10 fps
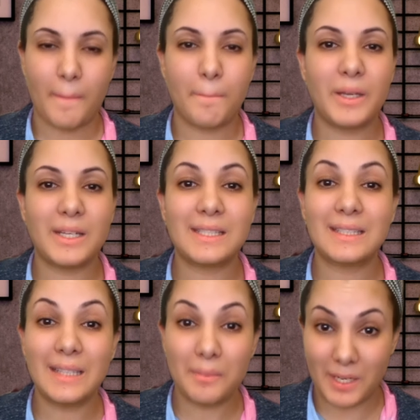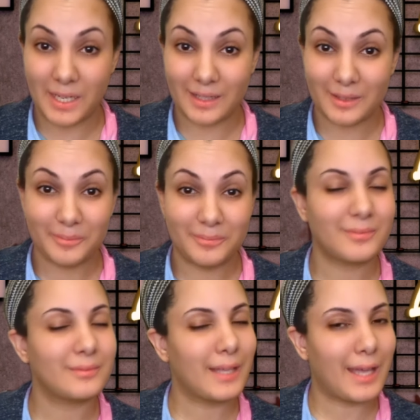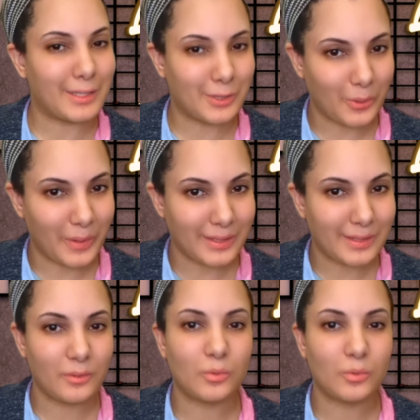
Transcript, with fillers: but it's limited, as always.